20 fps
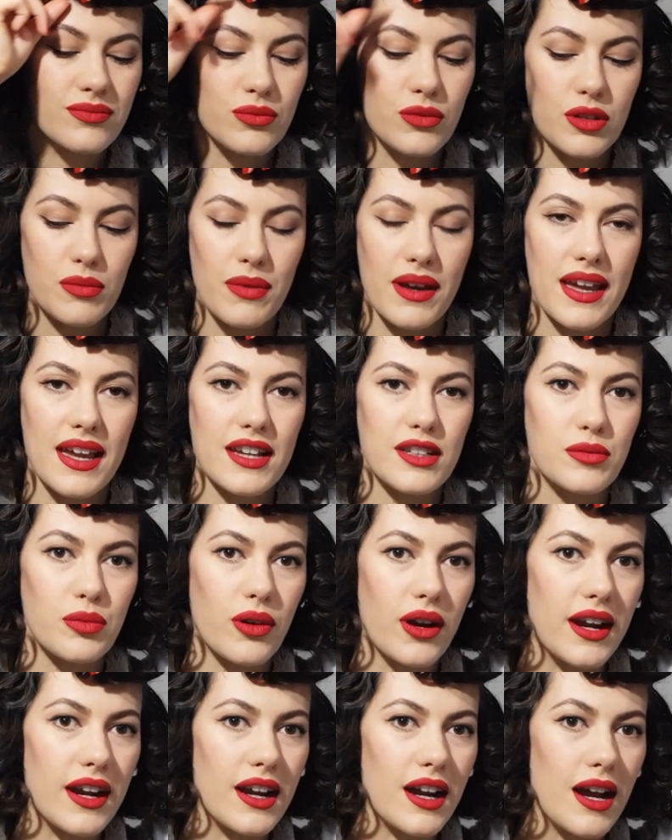with my
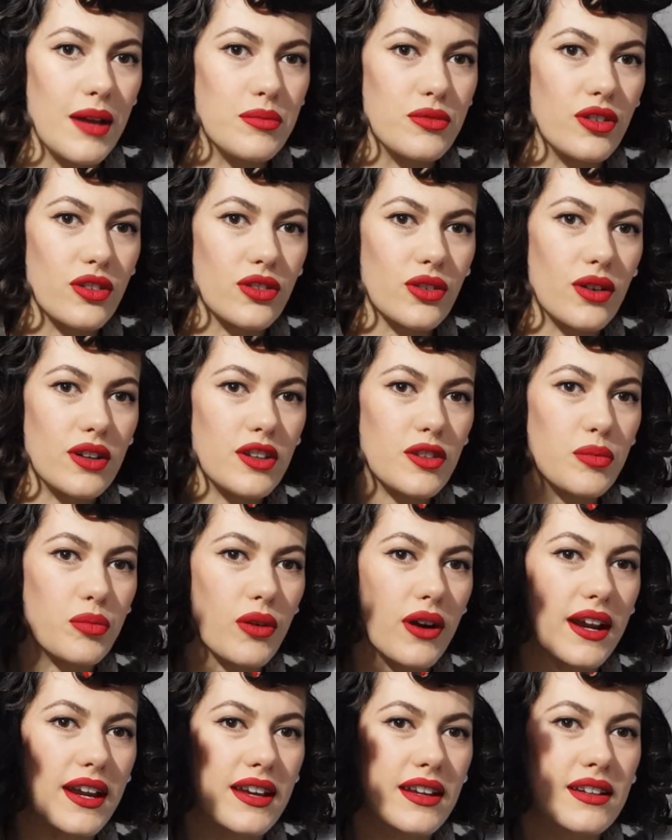hairspray. I'm just going to
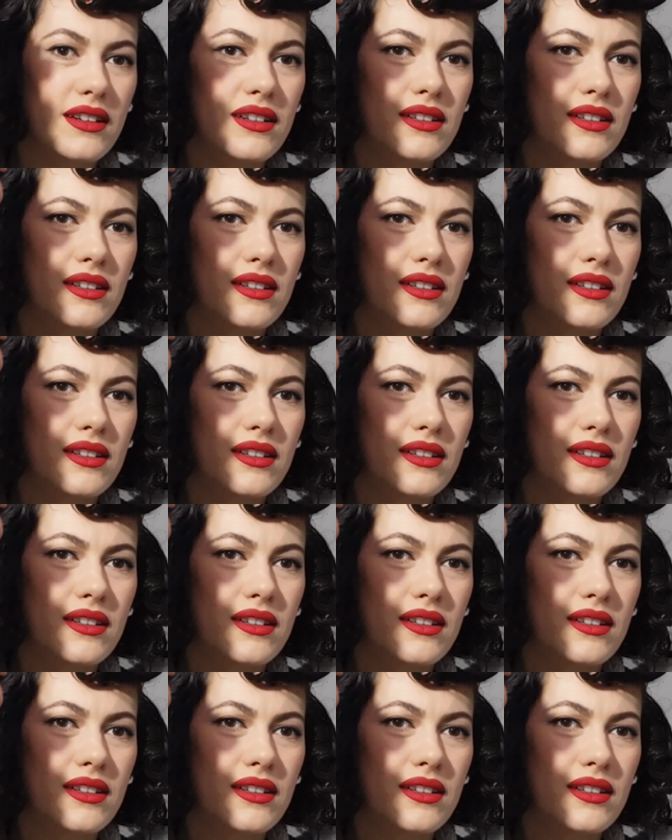spray it.